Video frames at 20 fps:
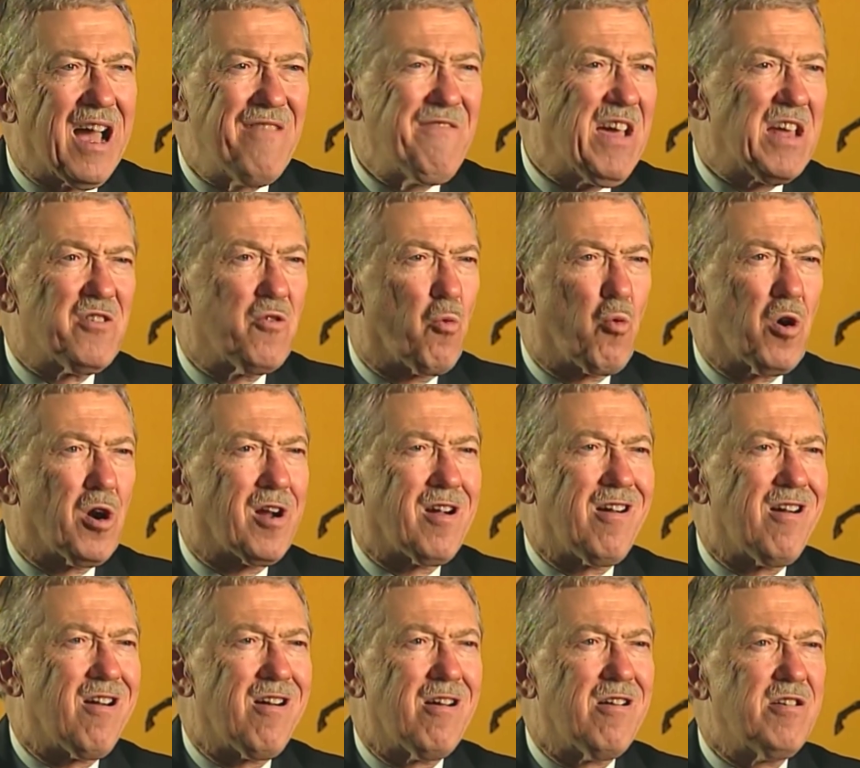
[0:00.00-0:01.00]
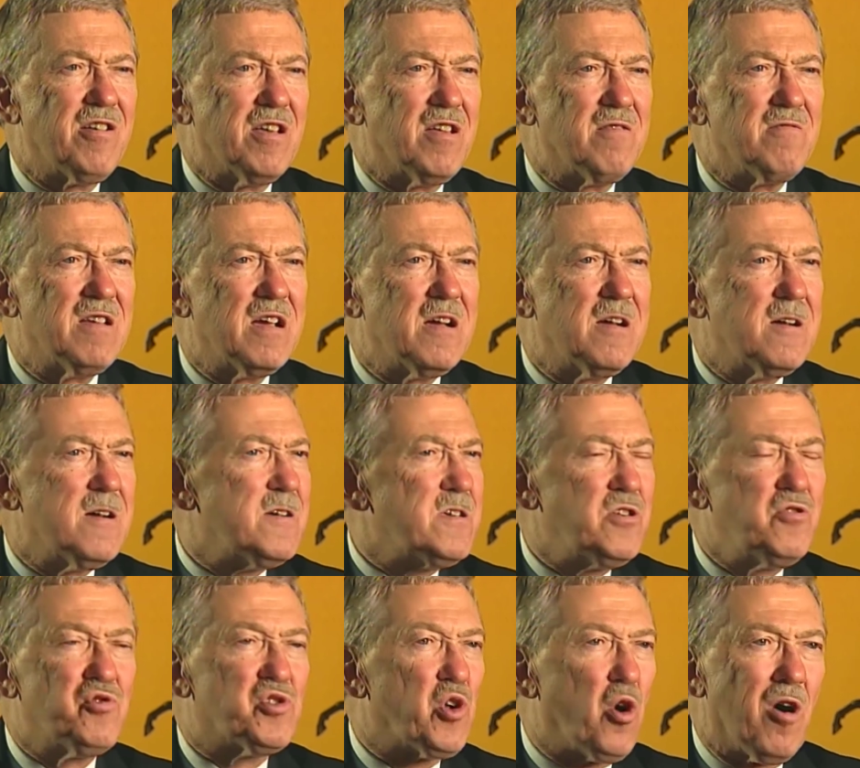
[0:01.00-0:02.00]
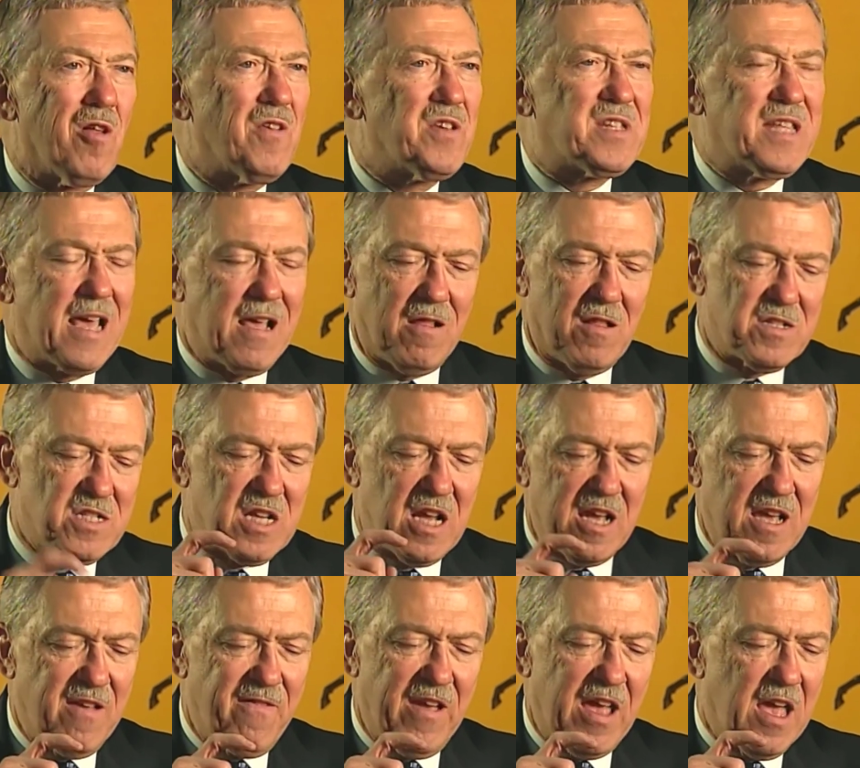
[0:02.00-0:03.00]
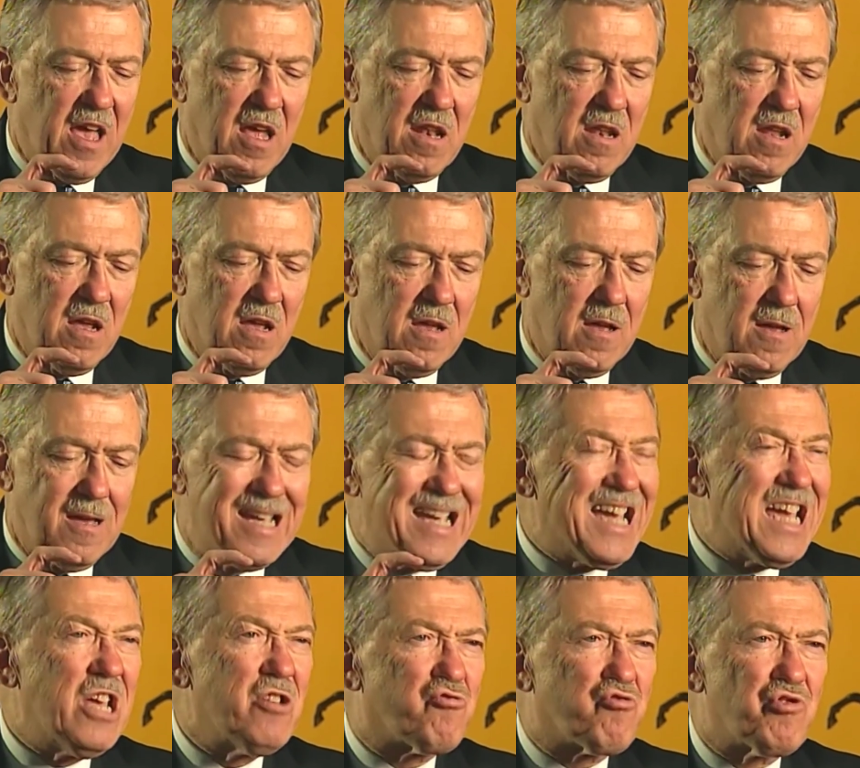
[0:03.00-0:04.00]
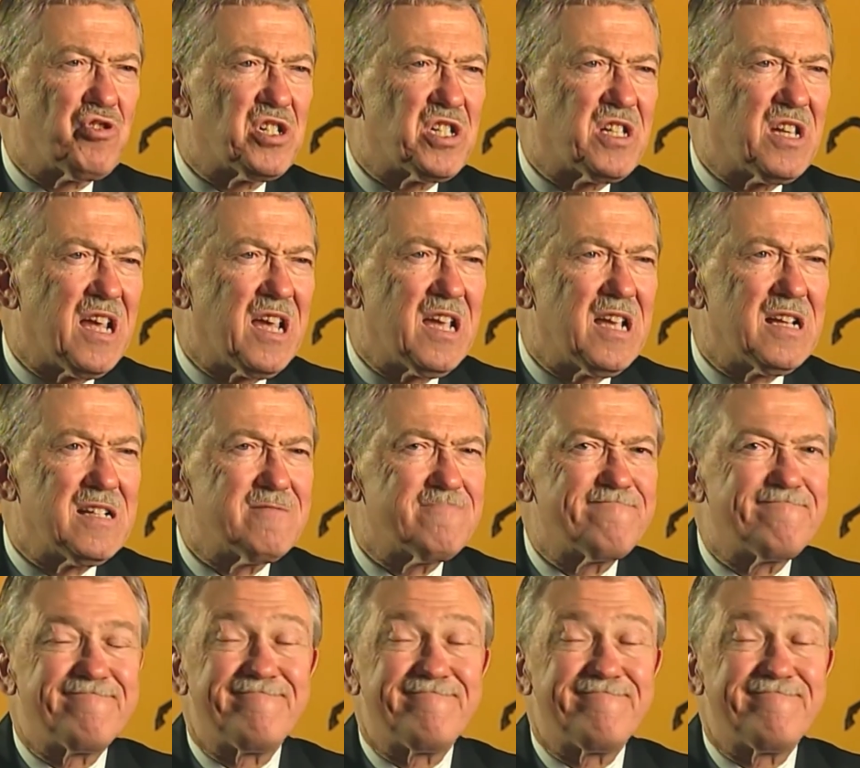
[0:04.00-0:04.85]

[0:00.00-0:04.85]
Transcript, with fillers: I've had to work hard and use all the talents I have had. Interesting.